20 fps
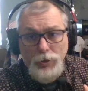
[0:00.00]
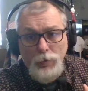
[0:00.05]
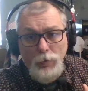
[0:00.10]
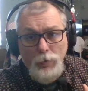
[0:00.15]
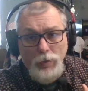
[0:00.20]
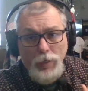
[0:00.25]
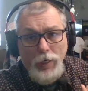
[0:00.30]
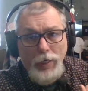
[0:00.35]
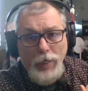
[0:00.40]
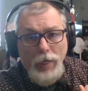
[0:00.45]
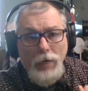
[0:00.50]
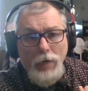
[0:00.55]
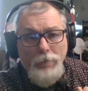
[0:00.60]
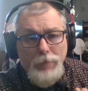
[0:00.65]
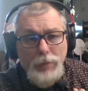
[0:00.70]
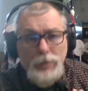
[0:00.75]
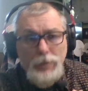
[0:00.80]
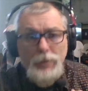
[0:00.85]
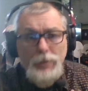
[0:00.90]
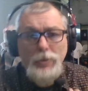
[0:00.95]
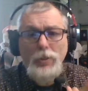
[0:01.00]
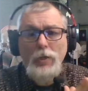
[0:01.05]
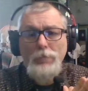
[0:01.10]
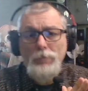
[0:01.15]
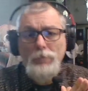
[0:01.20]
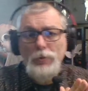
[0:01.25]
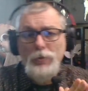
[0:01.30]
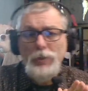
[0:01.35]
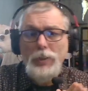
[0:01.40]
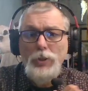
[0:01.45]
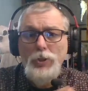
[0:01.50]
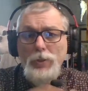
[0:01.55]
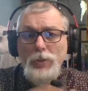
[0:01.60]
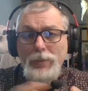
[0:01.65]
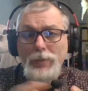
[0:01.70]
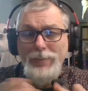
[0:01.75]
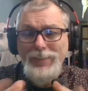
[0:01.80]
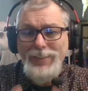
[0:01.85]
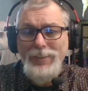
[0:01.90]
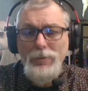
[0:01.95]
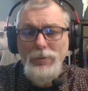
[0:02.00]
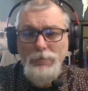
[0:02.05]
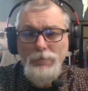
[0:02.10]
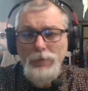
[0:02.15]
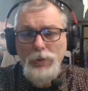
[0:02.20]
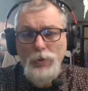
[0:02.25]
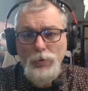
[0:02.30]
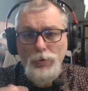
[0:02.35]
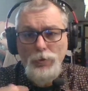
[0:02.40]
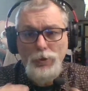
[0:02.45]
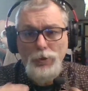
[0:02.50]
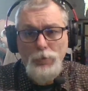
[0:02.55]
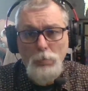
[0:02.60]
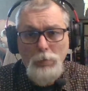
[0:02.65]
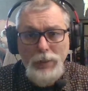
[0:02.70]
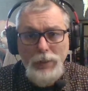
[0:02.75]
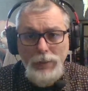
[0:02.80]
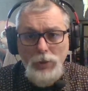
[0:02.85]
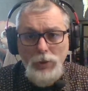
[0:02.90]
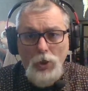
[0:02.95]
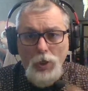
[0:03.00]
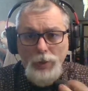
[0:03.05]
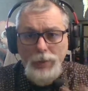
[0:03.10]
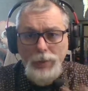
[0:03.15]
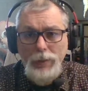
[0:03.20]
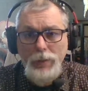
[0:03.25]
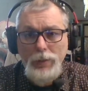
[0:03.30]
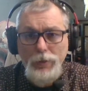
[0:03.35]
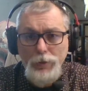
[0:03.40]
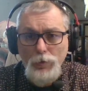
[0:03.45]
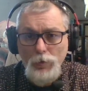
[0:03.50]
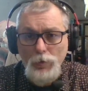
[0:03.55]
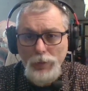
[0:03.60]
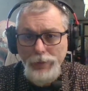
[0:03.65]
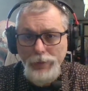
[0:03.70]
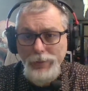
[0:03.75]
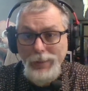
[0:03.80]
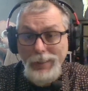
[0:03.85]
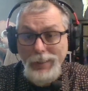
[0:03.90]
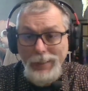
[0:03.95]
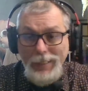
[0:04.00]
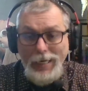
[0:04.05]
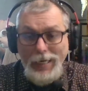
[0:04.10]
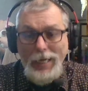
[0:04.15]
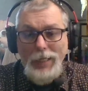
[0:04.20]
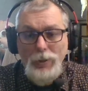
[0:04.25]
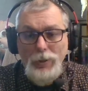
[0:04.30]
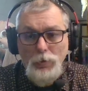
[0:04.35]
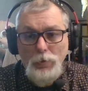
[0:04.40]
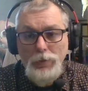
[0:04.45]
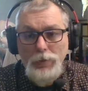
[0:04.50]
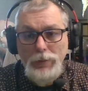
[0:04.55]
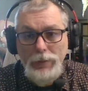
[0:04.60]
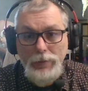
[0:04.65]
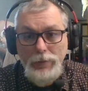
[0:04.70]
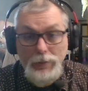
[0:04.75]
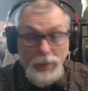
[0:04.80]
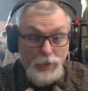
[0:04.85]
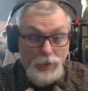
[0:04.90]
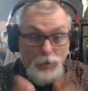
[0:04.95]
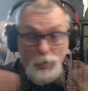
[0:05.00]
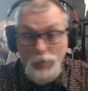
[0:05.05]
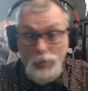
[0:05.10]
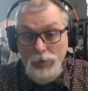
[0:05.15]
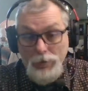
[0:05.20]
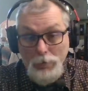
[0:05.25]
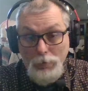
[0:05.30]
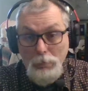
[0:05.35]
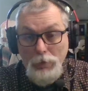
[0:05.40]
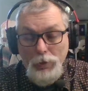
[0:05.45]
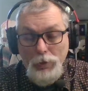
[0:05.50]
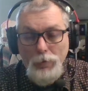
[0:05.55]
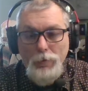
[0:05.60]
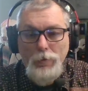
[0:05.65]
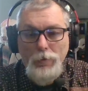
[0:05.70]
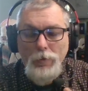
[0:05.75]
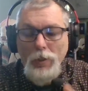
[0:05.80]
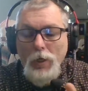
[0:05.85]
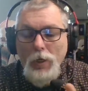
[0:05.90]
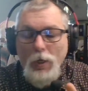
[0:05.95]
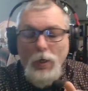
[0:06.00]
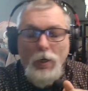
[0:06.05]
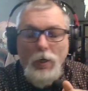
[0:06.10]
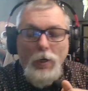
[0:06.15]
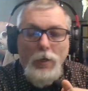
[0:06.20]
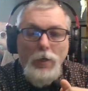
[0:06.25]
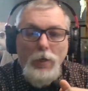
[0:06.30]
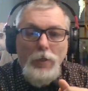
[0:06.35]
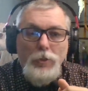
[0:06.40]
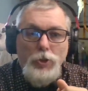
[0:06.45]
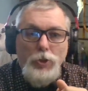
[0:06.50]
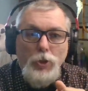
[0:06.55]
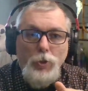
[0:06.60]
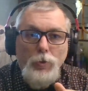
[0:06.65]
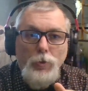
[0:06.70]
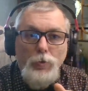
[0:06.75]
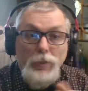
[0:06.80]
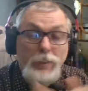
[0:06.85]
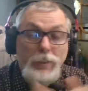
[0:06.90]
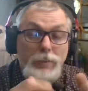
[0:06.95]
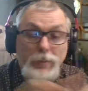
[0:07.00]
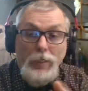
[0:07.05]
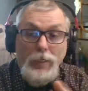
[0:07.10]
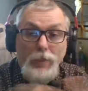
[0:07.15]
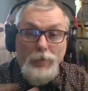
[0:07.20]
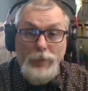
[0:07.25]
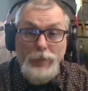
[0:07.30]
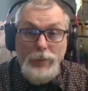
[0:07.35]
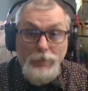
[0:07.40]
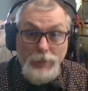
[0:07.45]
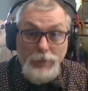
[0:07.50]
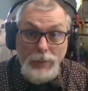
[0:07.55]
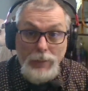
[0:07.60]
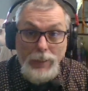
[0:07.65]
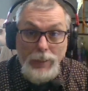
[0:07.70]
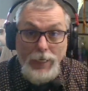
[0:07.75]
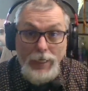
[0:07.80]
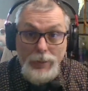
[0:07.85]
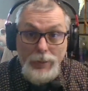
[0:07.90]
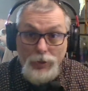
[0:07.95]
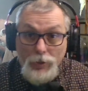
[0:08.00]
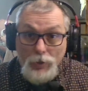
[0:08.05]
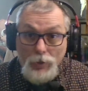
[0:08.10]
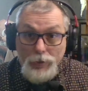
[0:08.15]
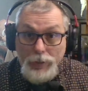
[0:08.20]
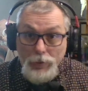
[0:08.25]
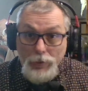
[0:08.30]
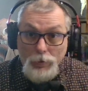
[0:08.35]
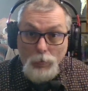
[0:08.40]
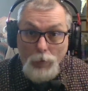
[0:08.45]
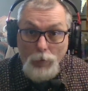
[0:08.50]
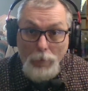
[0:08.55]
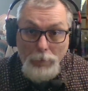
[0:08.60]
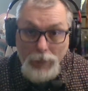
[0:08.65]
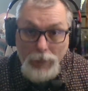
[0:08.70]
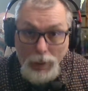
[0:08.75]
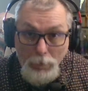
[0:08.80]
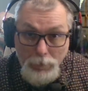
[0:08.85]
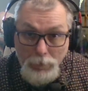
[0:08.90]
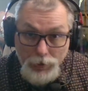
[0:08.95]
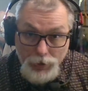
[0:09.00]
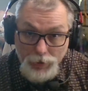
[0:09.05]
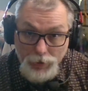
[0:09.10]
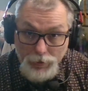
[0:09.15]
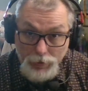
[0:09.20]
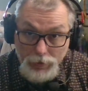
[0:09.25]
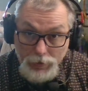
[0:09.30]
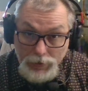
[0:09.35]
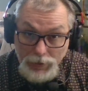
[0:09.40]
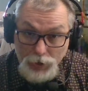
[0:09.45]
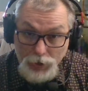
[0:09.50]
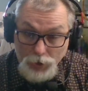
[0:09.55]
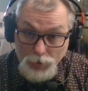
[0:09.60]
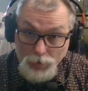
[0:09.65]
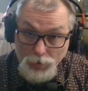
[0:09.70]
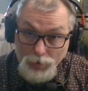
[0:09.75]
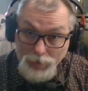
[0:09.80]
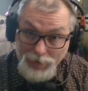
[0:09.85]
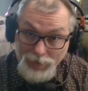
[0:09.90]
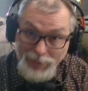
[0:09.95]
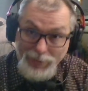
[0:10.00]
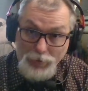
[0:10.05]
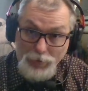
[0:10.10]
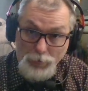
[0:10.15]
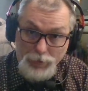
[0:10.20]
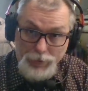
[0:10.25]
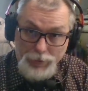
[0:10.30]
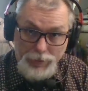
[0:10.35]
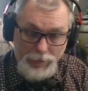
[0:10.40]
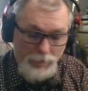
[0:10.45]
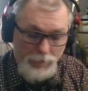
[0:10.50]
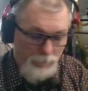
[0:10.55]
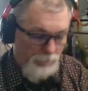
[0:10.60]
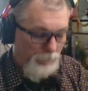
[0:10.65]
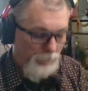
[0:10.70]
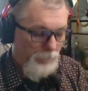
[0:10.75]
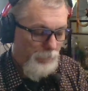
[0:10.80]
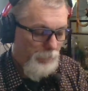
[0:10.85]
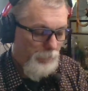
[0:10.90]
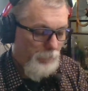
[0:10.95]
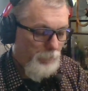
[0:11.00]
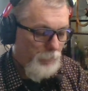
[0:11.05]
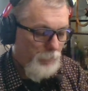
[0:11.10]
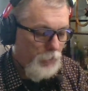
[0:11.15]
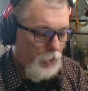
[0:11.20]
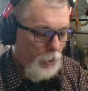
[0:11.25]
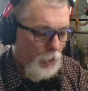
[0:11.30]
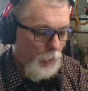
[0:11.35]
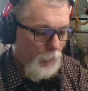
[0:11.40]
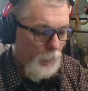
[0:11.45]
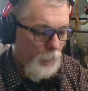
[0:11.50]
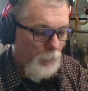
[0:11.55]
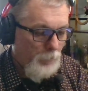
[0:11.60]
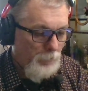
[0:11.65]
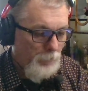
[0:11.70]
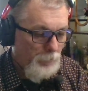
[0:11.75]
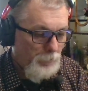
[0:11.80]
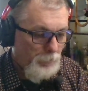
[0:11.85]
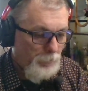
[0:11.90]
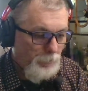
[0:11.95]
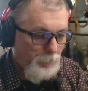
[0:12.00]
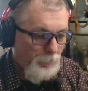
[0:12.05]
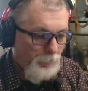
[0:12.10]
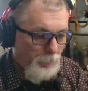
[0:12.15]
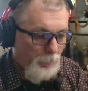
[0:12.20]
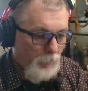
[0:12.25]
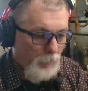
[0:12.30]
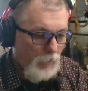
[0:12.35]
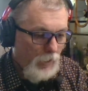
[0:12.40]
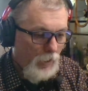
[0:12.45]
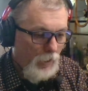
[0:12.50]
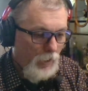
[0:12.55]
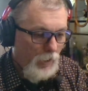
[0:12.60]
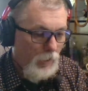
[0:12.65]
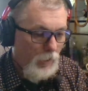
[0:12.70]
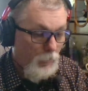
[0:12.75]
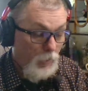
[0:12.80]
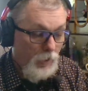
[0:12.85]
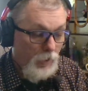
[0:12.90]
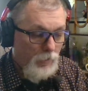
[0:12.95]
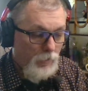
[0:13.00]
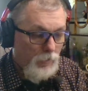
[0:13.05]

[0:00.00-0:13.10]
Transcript: and I having this conversation as individuals, me talking and you listening at your computer, to the entirety of the class, looking through Web Campus as a digital literacy, to, to